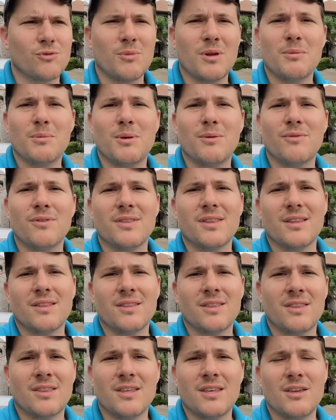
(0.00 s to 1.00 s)
or maybe even
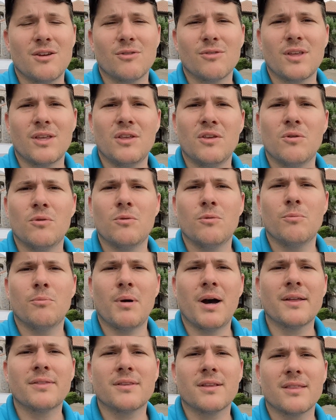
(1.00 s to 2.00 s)
the year that you
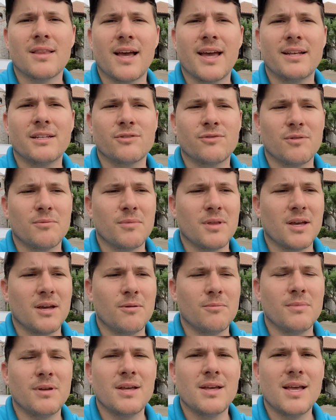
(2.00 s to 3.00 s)
bought the lights from
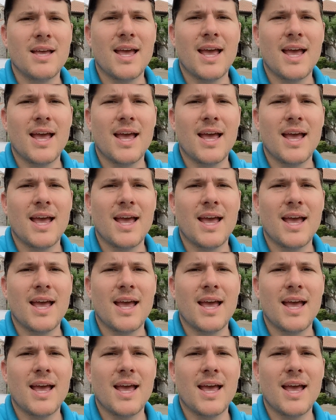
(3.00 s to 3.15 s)
them.